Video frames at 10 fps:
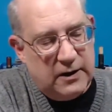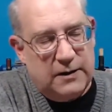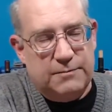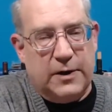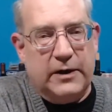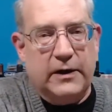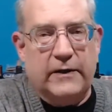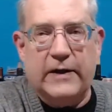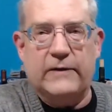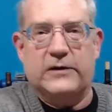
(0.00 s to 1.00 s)
but
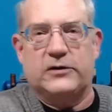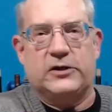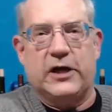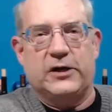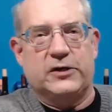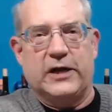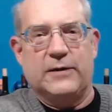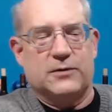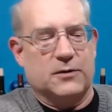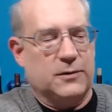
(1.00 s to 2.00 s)
it's changed names
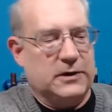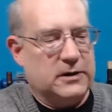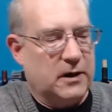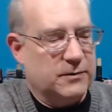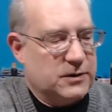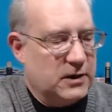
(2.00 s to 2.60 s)
so many times.